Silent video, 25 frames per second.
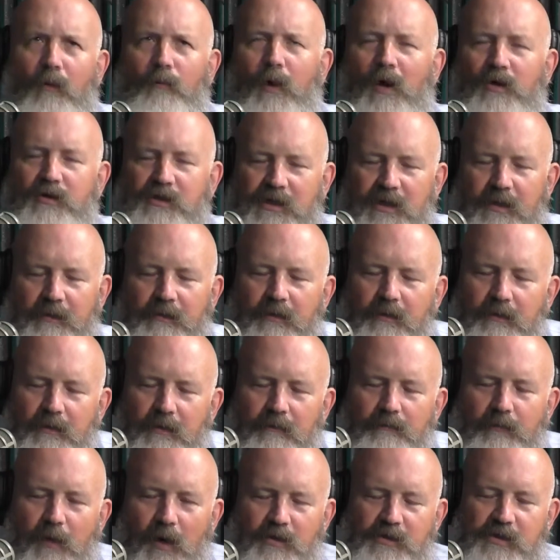most
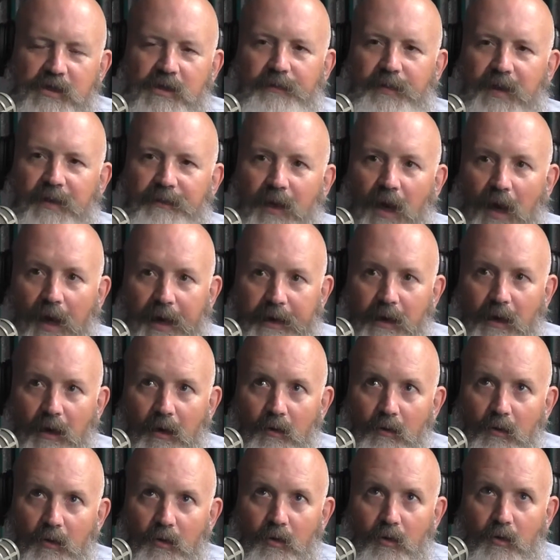of the people I
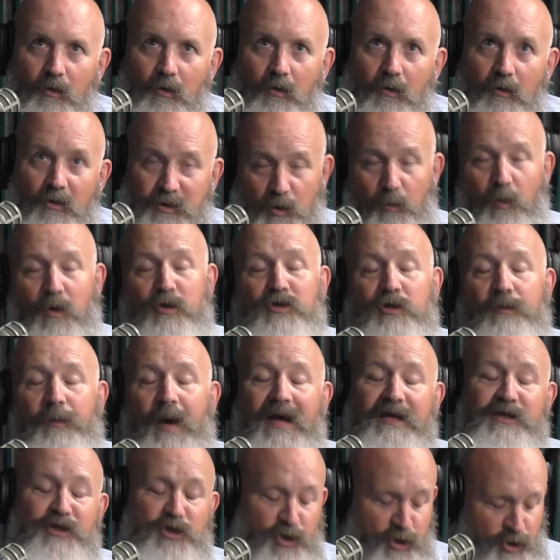know most of
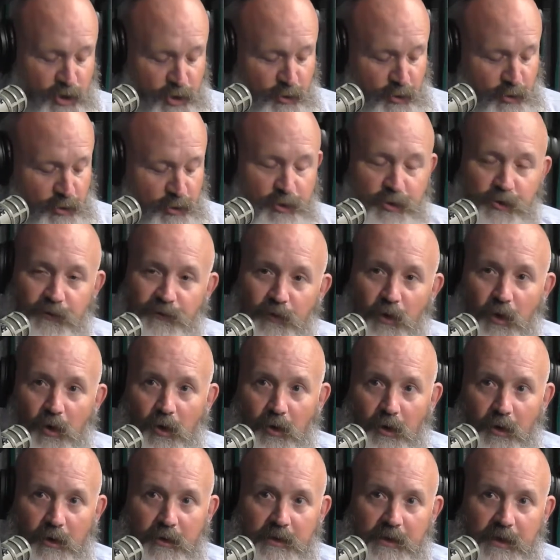my students who've gone
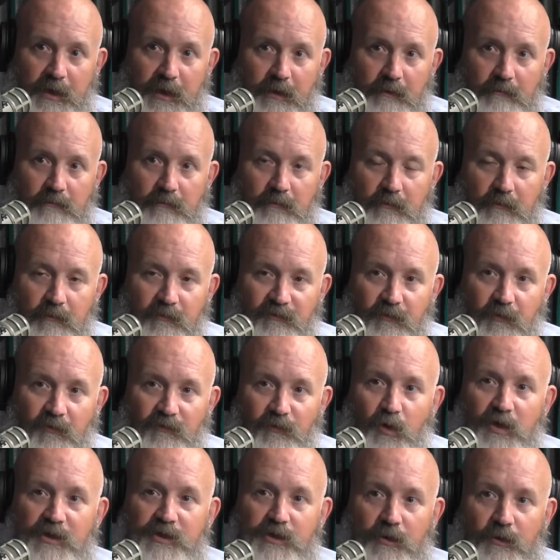on to get
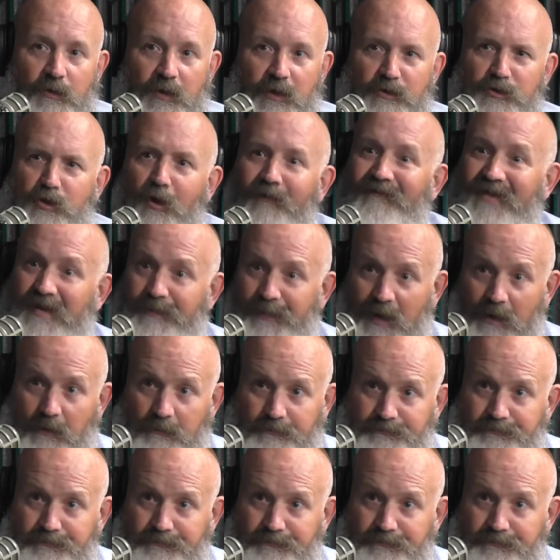voice careers are female.